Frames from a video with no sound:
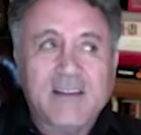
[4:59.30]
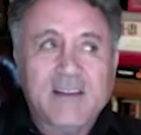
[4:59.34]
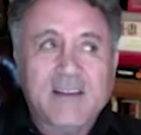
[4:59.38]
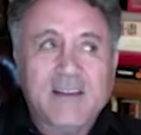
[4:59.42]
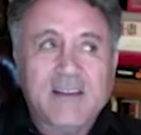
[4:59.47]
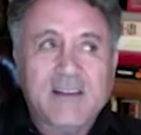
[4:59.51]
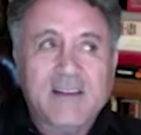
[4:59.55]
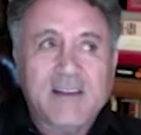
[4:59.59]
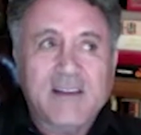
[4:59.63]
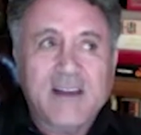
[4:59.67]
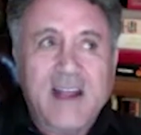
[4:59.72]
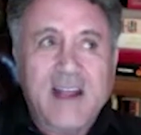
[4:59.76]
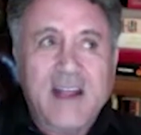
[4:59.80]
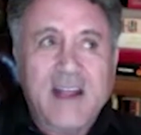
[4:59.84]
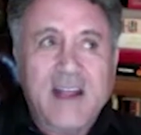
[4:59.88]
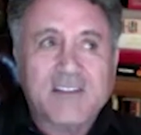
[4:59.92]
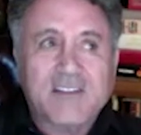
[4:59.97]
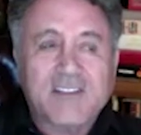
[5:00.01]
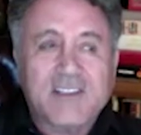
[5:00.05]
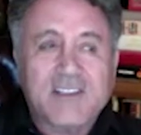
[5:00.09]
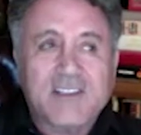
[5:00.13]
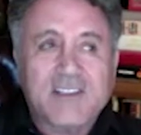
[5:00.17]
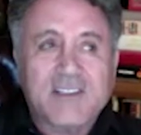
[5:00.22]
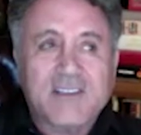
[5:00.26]

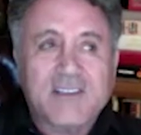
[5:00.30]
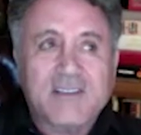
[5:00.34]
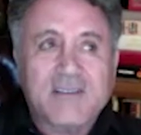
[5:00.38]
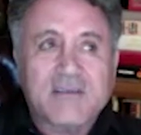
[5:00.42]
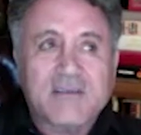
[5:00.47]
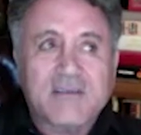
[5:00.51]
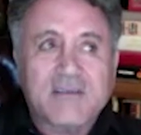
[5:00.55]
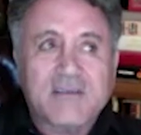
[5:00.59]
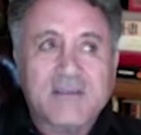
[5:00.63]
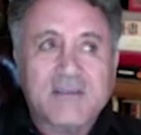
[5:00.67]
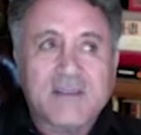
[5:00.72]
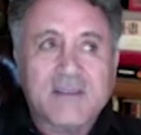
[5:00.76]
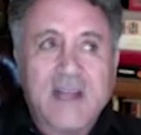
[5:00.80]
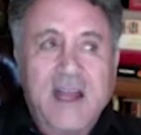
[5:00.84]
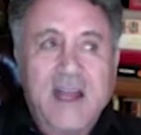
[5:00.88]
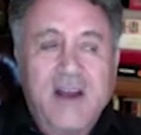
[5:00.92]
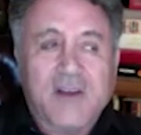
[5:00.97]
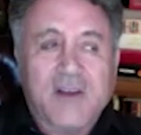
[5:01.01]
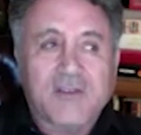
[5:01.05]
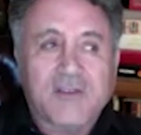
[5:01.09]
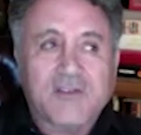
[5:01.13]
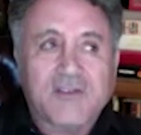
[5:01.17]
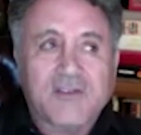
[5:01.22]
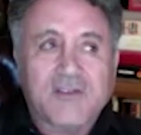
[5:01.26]
Nancy's
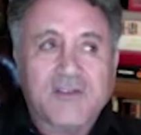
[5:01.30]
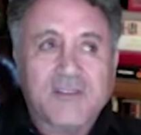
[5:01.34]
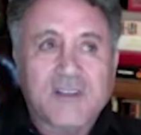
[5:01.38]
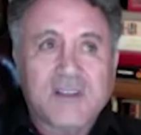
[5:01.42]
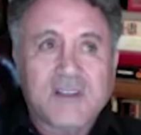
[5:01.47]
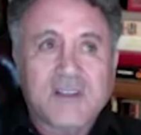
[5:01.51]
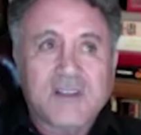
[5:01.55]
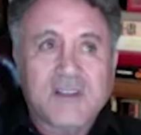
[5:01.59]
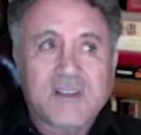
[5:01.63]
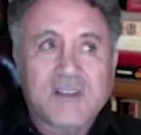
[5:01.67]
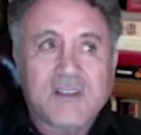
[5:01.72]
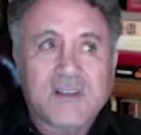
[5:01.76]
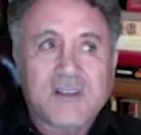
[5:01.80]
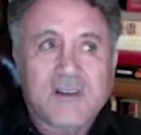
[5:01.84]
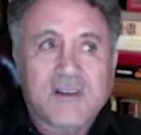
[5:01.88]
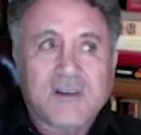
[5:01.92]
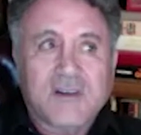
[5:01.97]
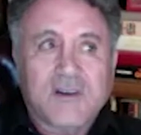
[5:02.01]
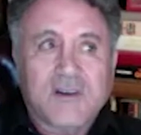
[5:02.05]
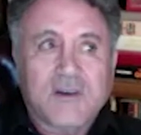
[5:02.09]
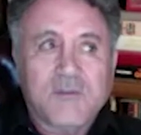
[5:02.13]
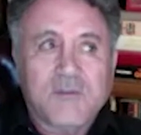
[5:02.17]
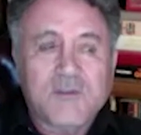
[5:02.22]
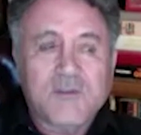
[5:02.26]
house
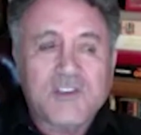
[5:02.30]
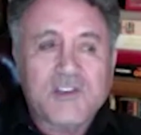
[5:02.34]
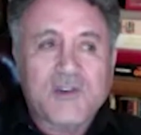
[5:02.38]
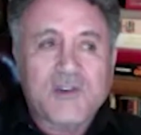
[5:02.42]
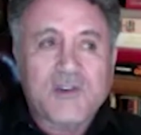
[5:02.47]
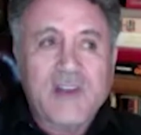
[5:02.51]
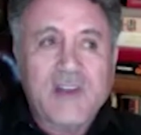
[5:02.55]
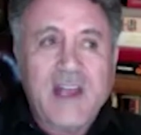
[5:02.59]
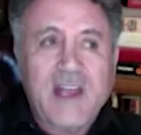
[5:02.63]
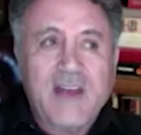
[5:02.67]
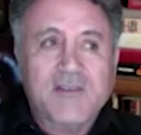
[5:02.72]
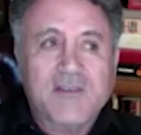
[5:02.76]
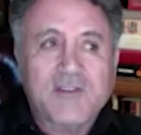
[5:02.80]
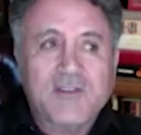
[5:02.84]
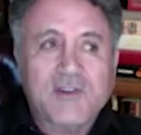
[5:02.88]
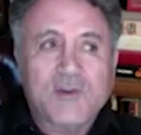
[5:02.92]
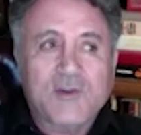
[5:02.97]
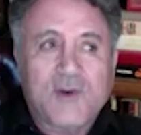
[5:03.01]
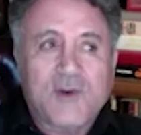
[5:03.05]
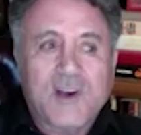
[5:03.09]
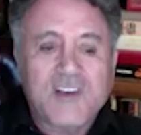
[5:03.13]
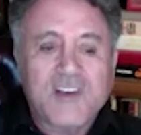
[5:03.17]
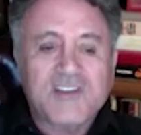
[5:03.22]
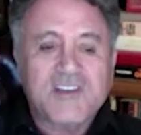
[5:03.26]
on Missouri Avenue,
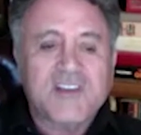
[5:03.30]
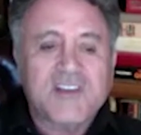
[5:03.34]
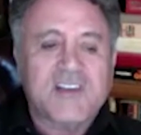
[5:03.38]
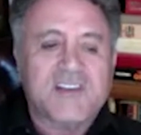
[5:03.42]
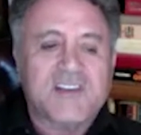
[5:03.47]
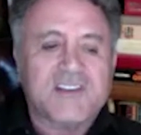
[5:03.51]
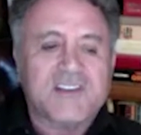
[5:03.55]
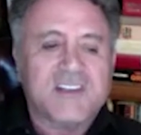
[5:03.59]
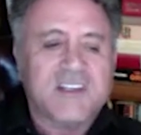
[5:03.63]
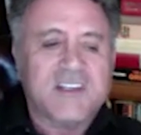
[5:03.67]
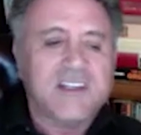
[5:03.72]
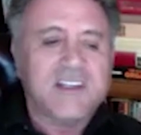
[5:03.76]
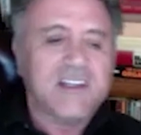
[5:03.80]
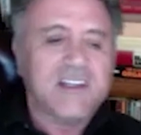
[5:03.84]
Washington, D.C., and